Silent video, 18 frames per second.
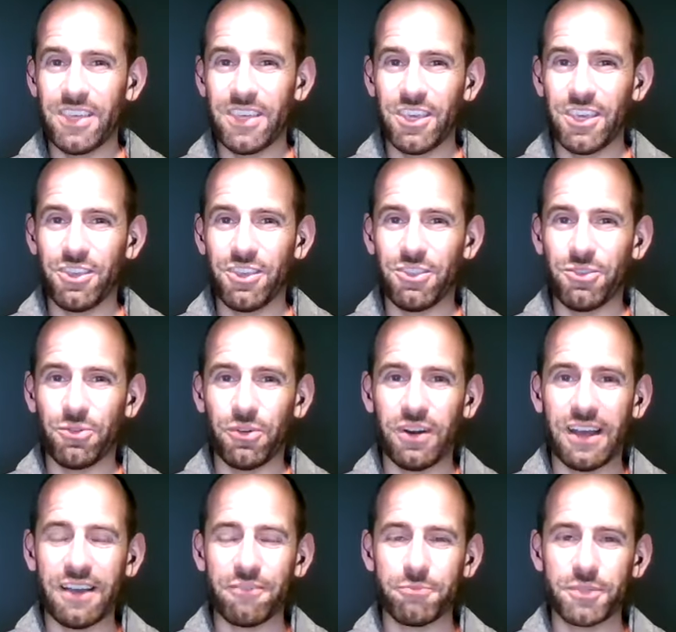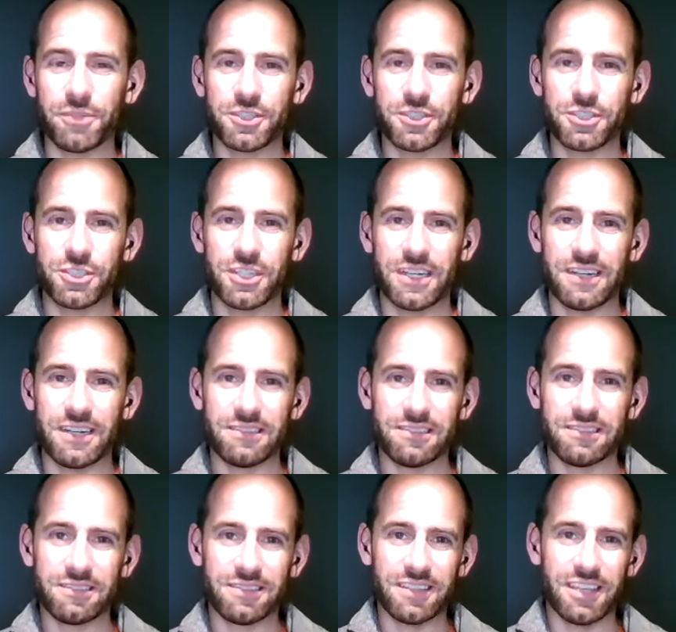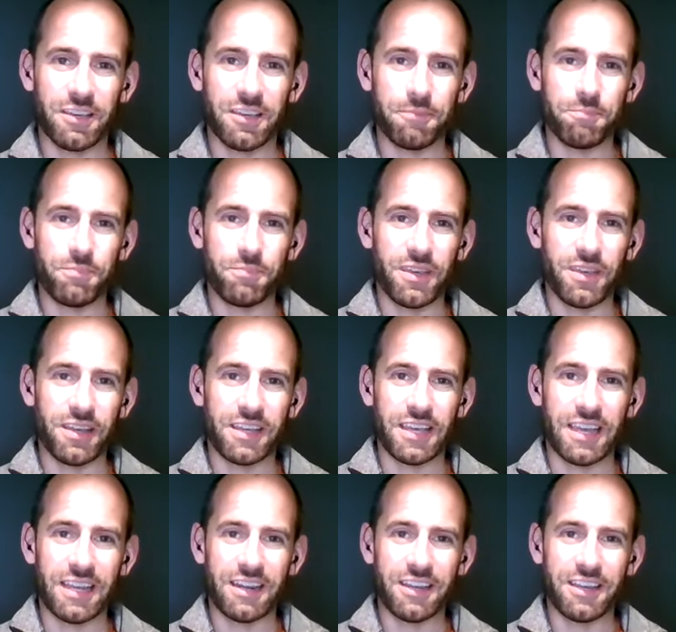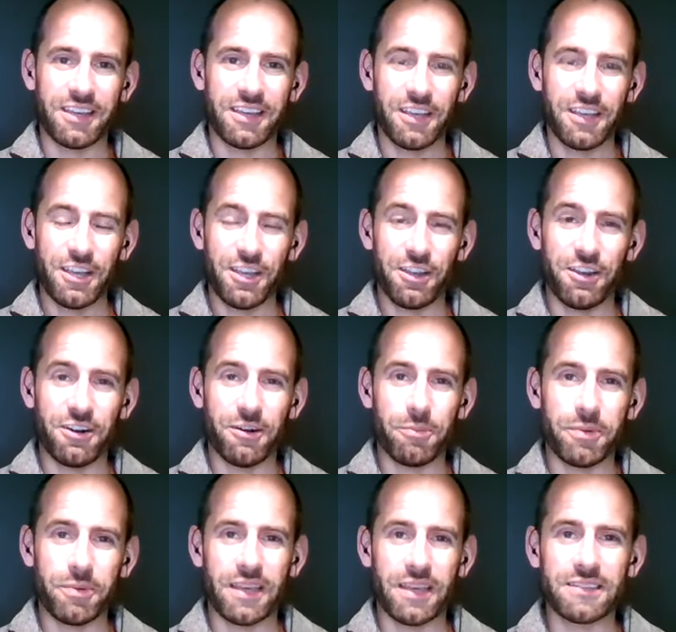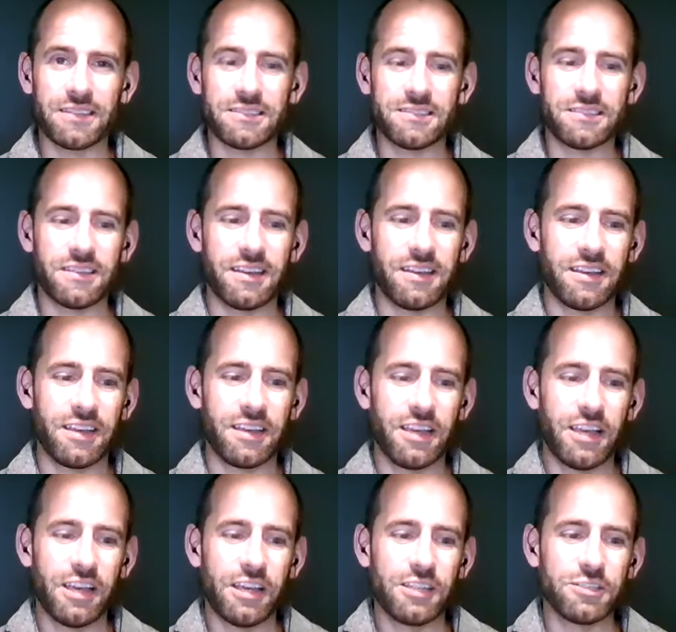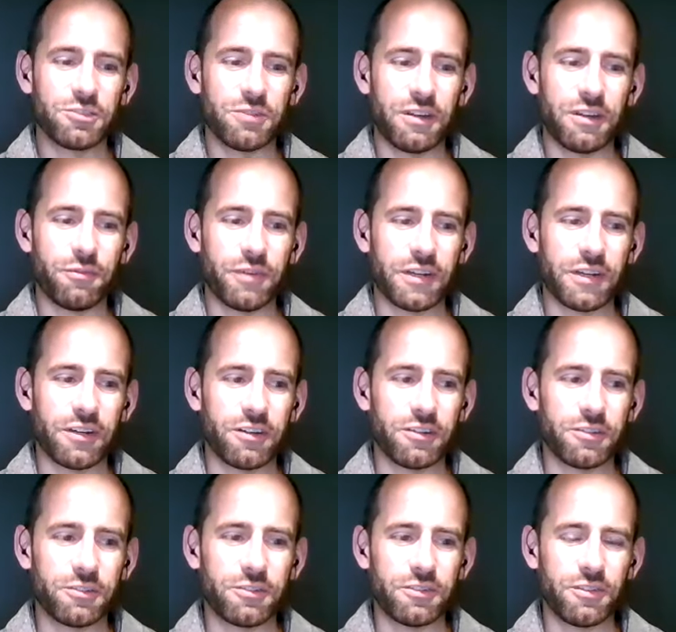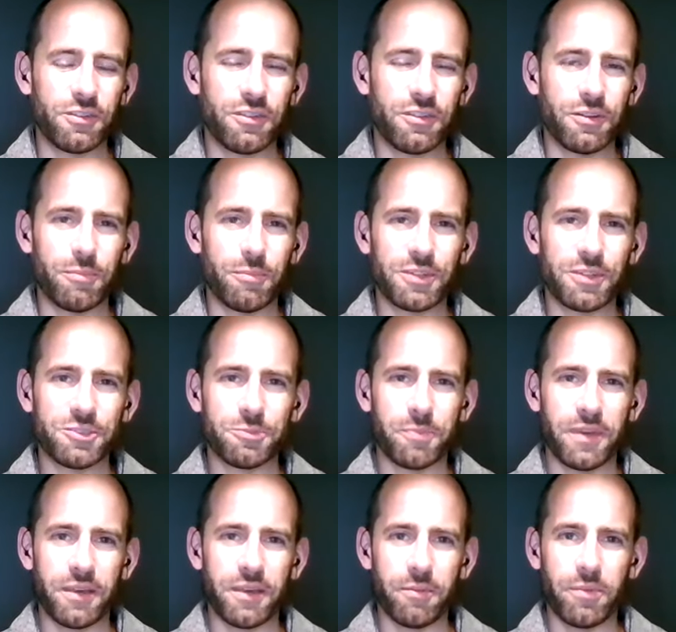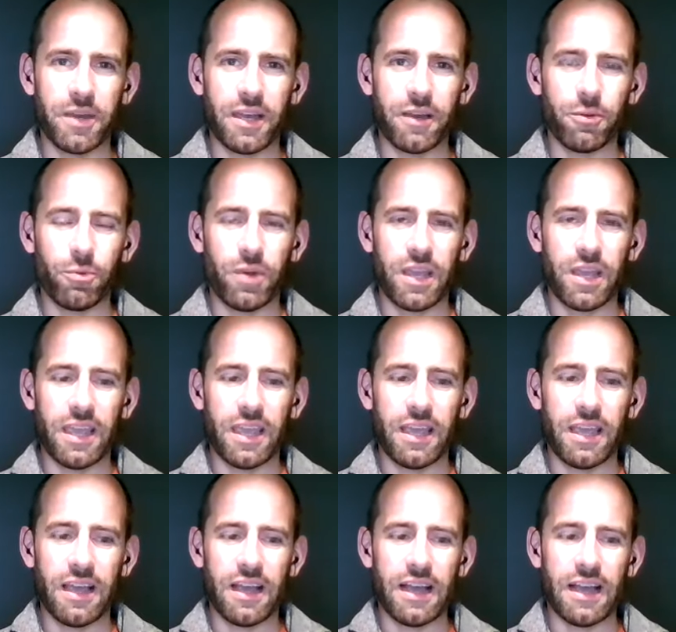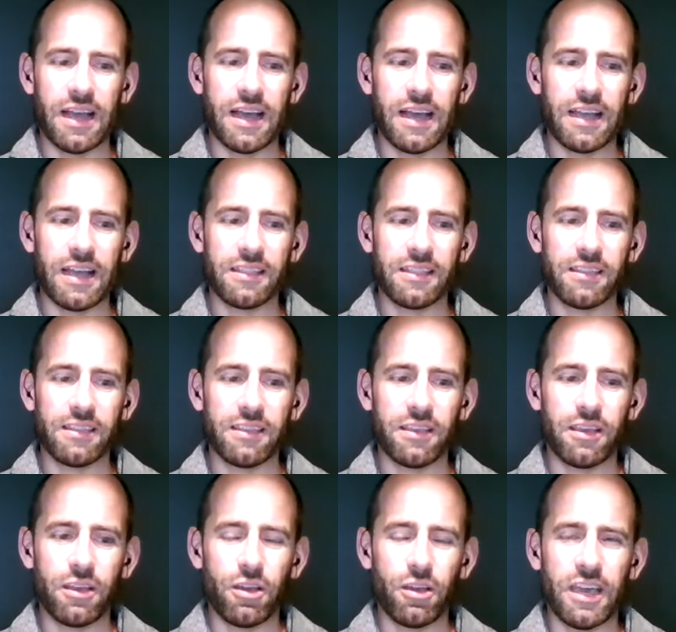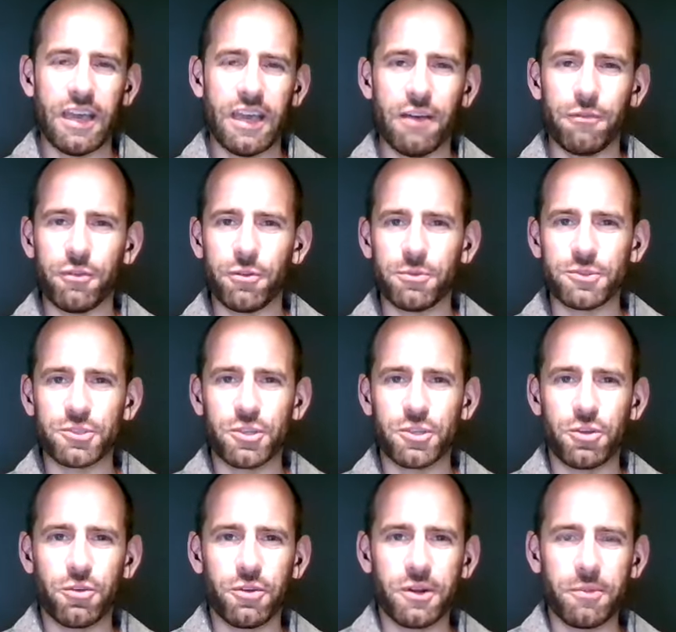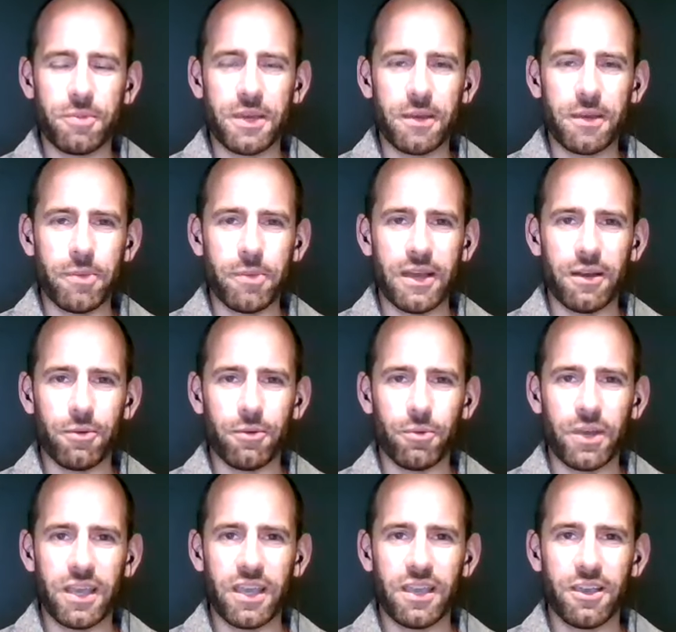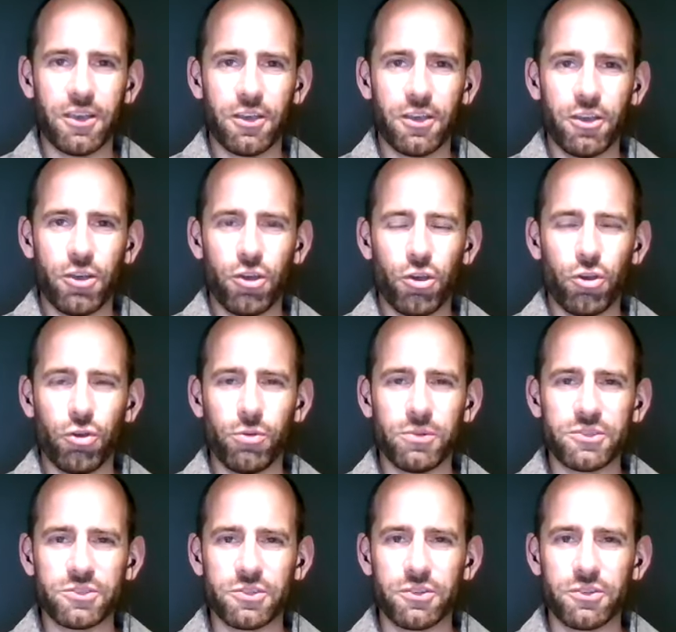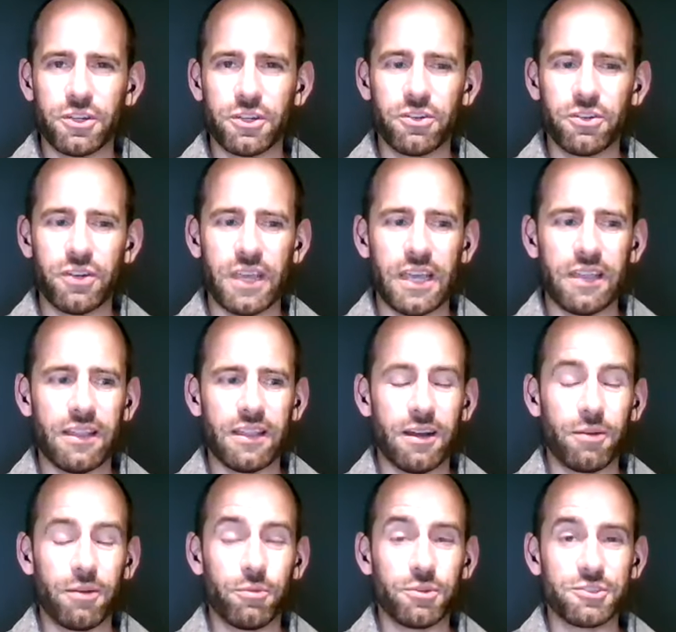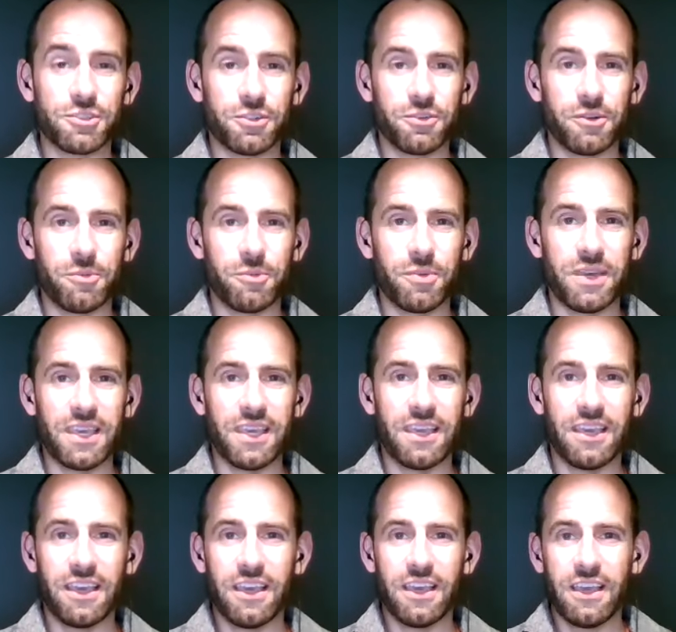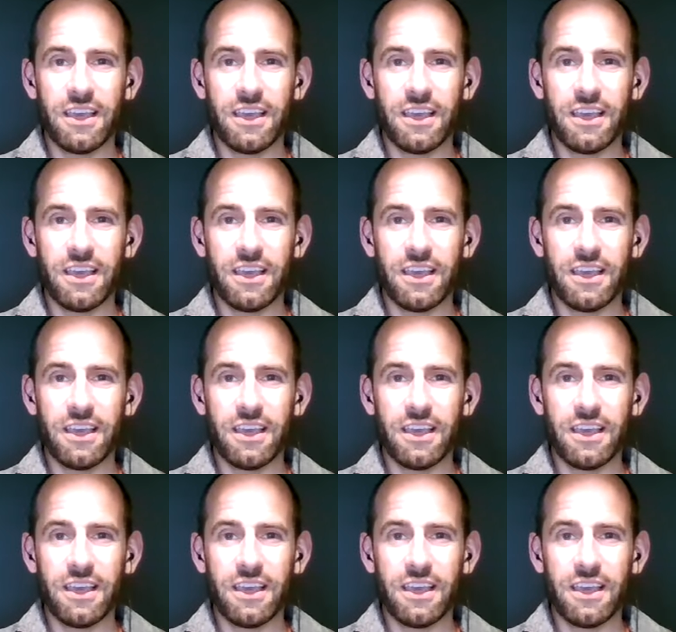you don't have much chance. Like you're up against it. So I figured there must be a better way. And if there was going to be a better way, who was going to create that? Was it going to be